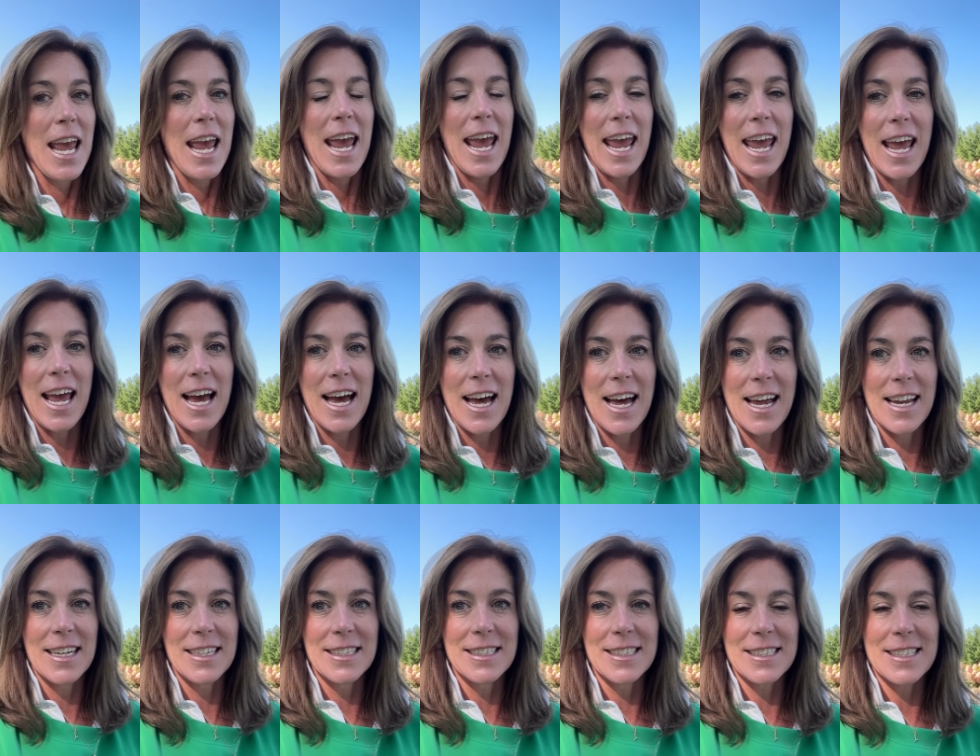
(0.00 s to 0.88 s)

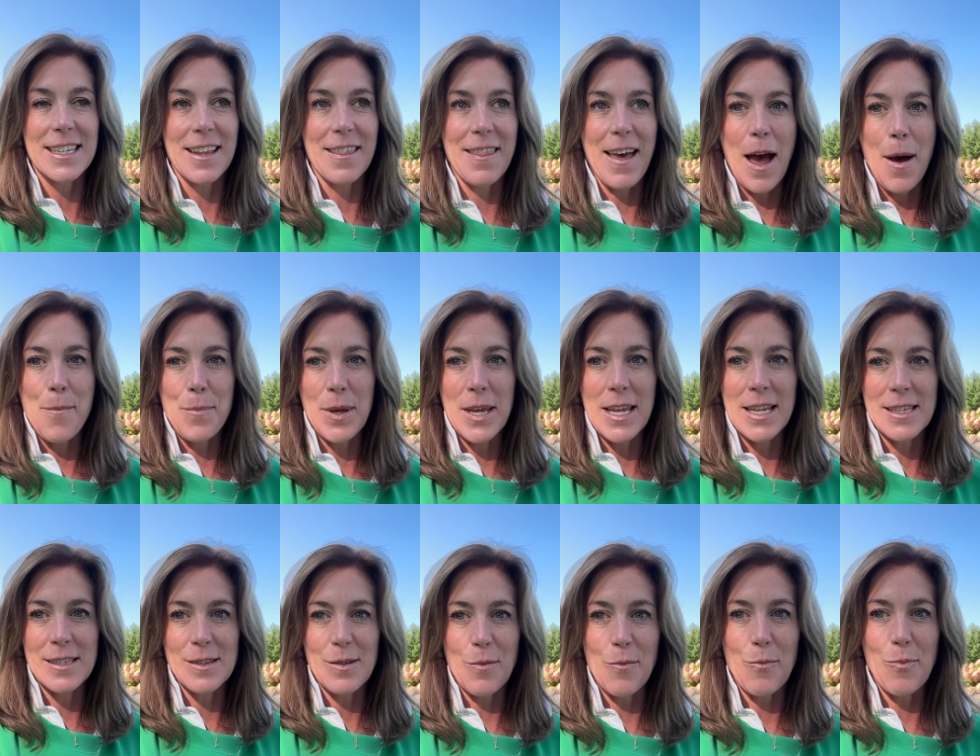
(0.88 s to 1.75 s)
and that
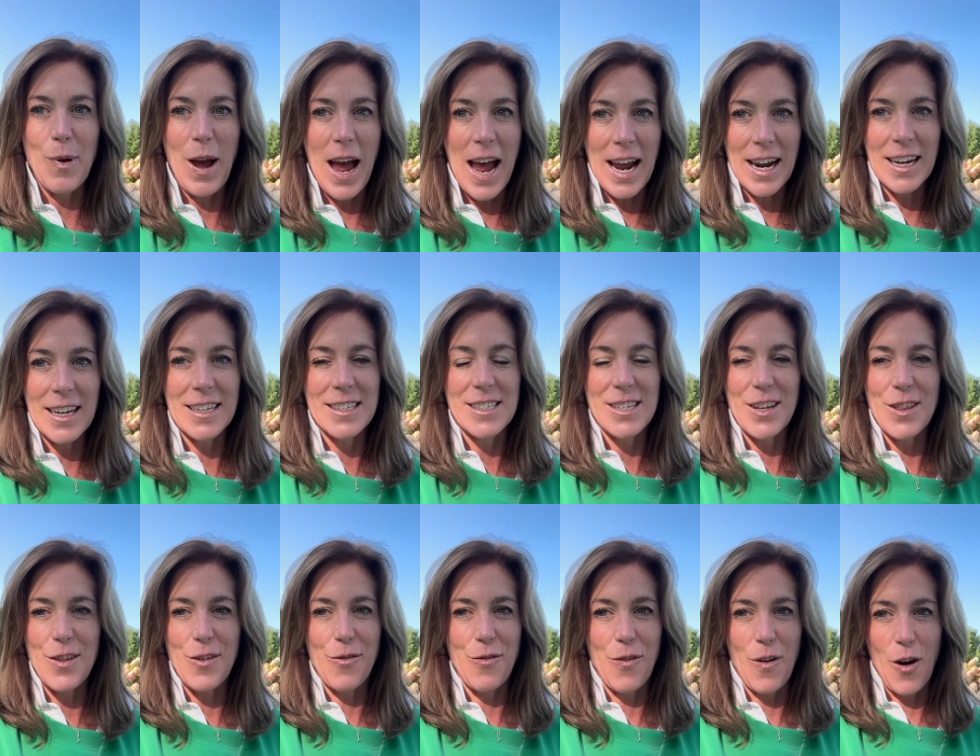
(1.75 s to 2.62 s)
means back to
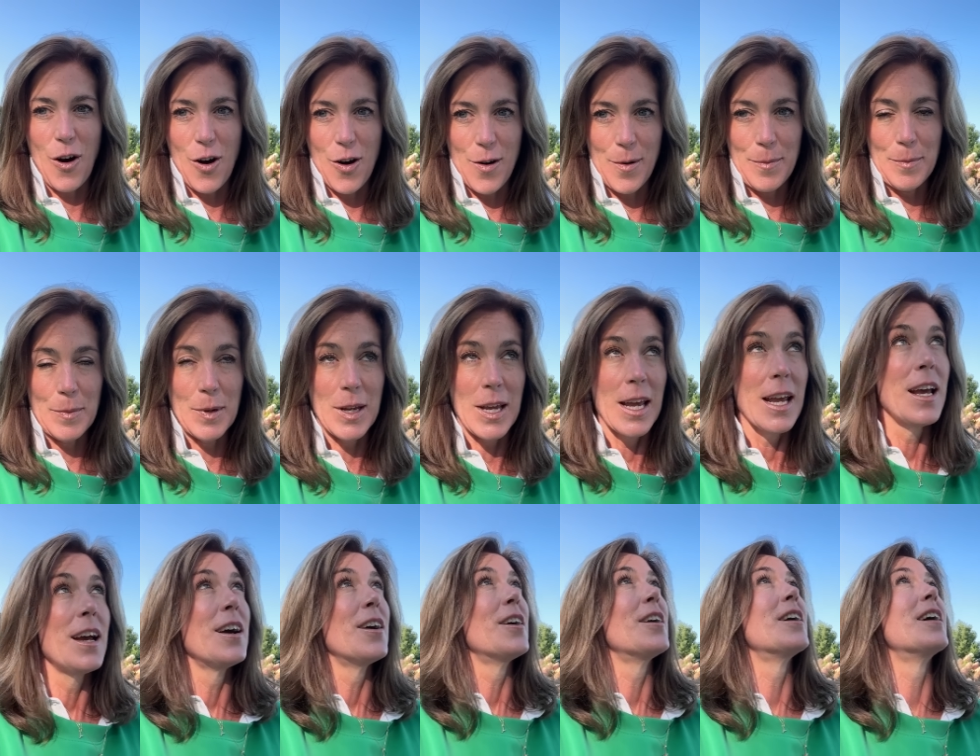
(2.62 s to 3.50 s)
the farm.
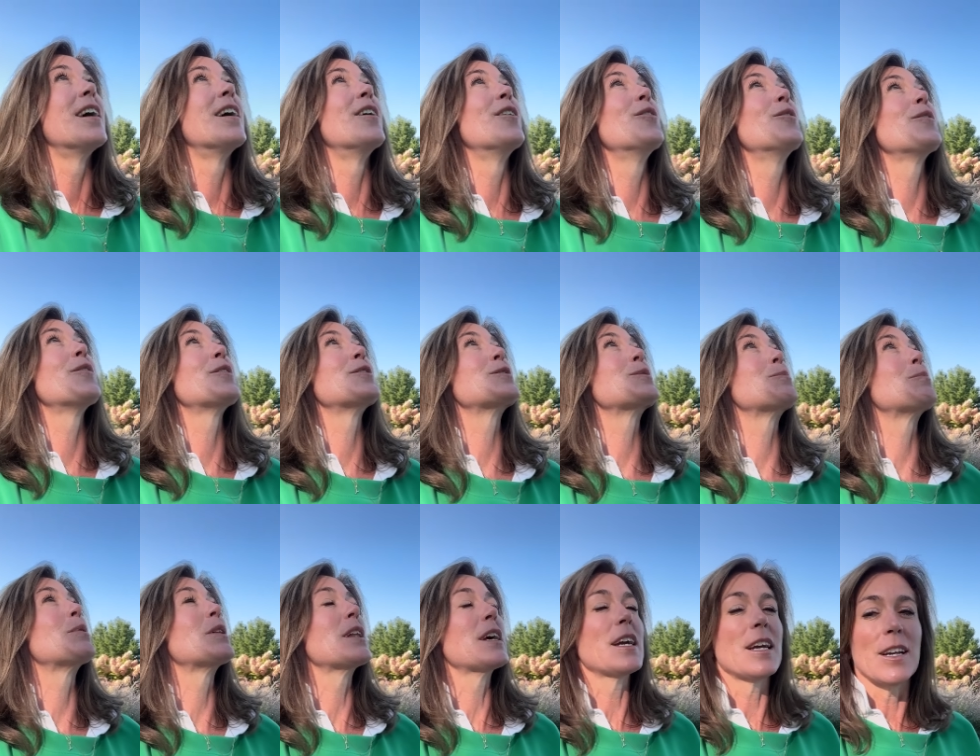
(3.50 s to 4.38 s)
Oh, there's a
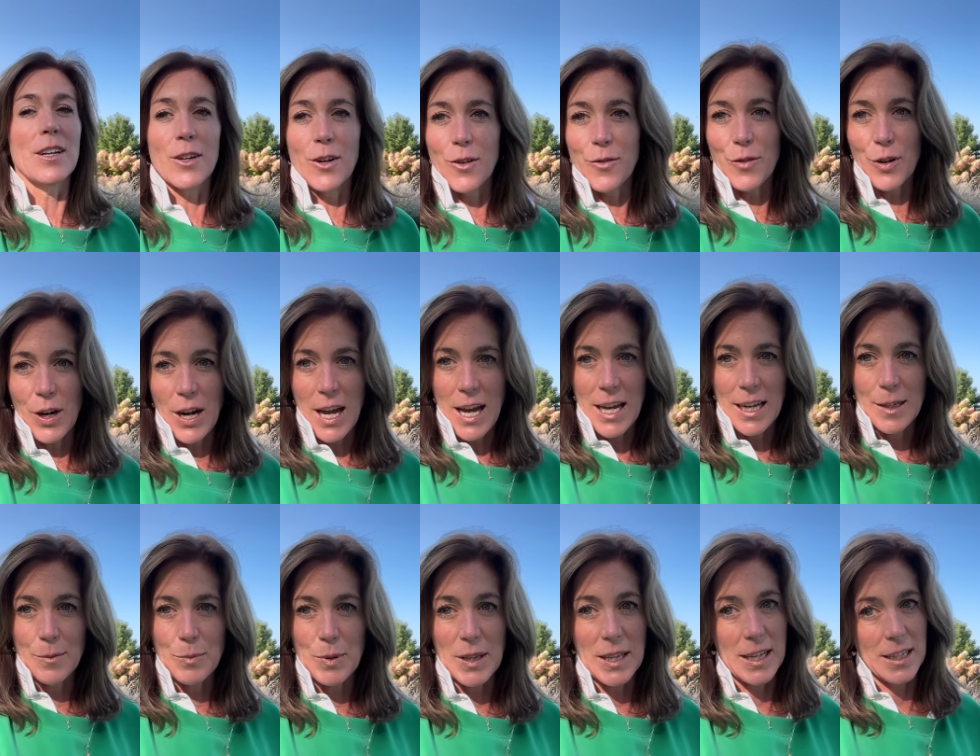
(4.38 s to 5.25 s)
plane
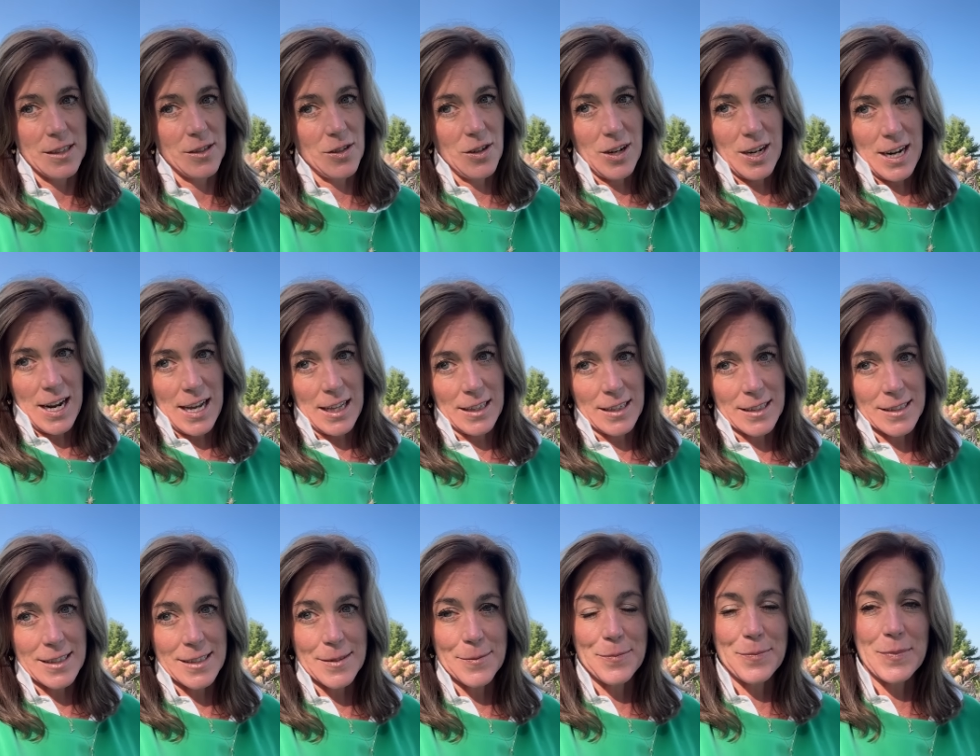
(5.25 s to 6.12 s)
overhead, but that's not
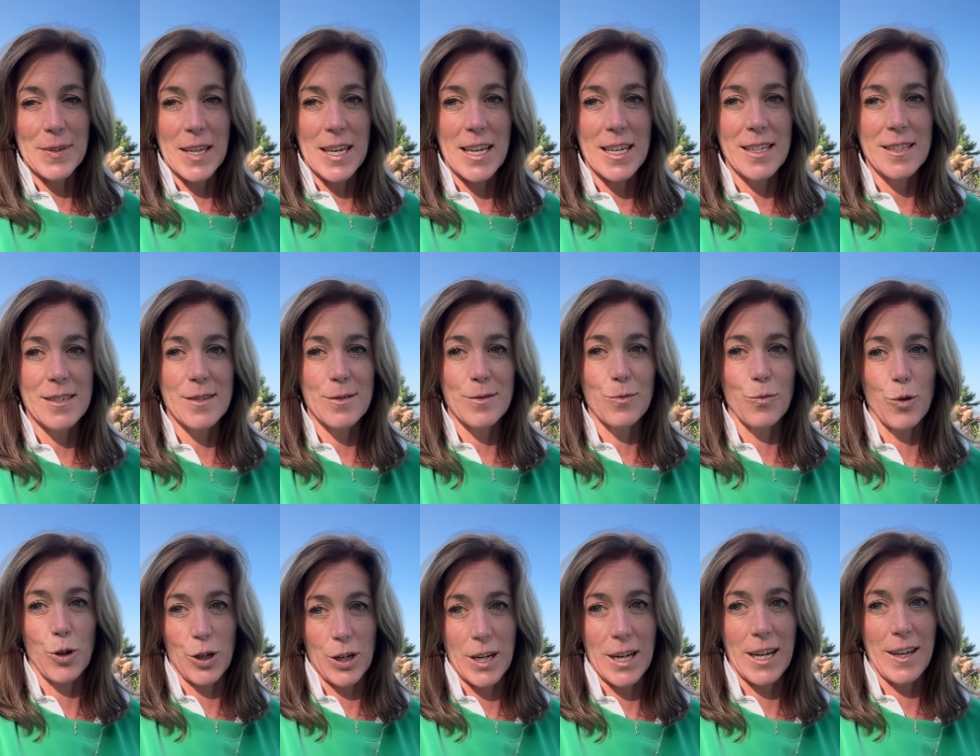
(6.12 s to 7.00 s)
Alex he's
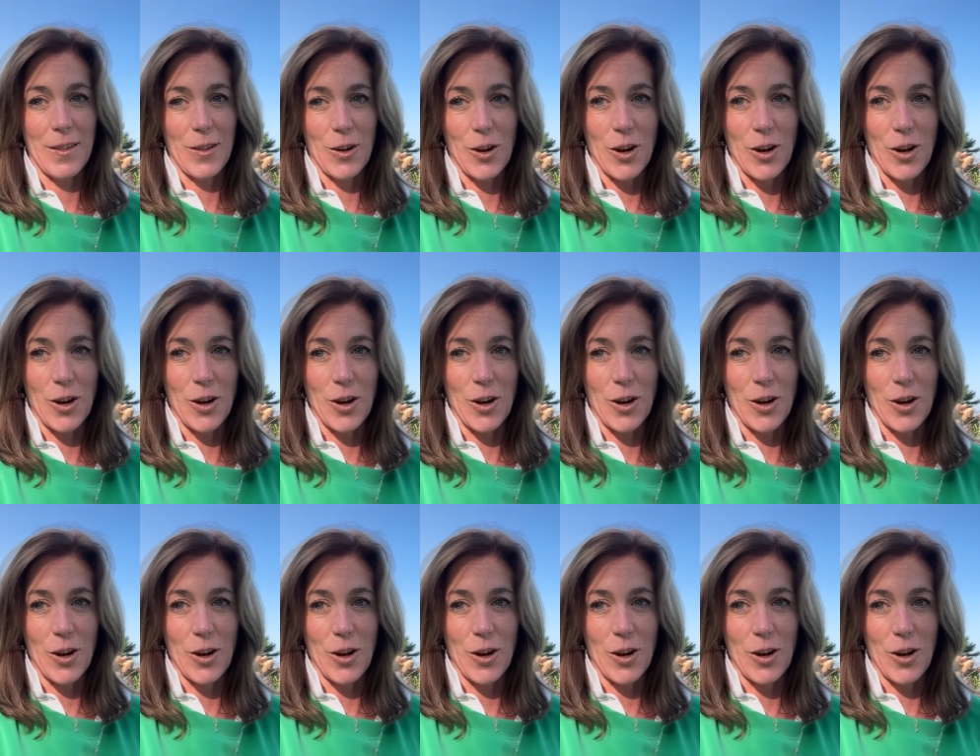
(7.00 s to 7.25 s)
working at the